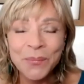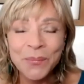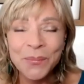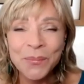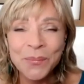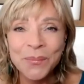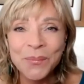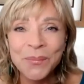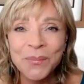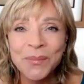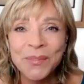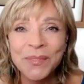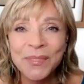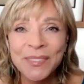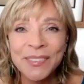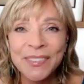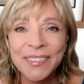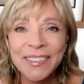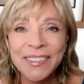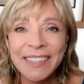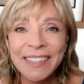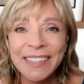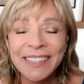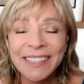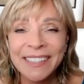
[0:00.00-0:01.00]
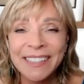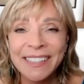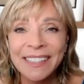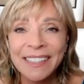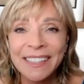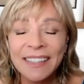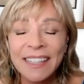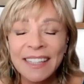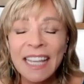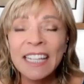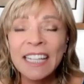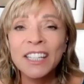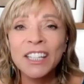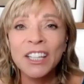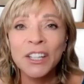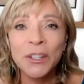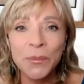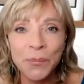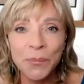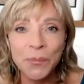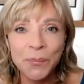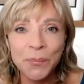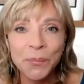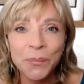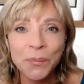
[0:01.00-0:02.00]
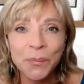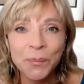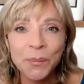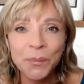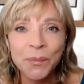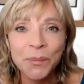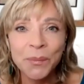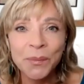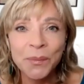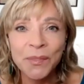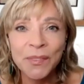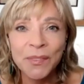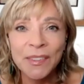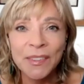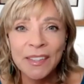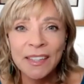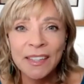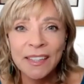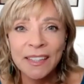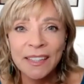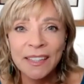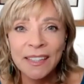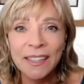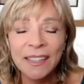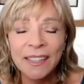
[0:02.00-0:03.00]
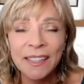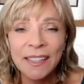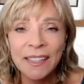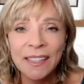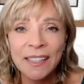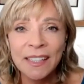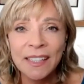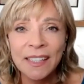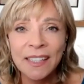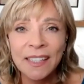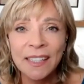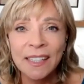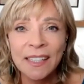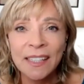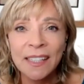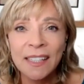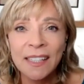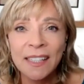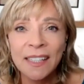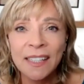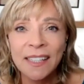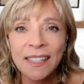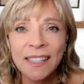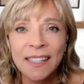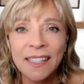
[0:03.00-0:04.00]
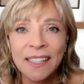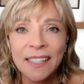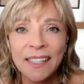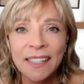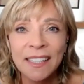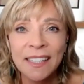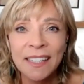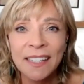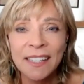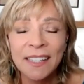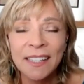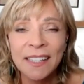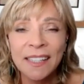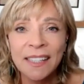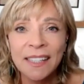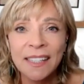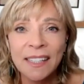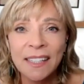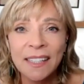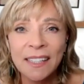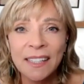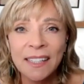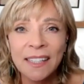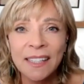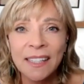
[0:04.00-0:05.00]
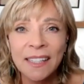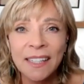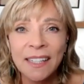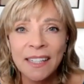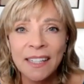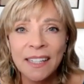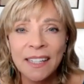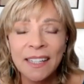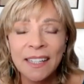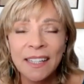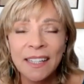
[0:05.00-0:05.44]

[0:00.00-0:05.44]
The person shown says nothing.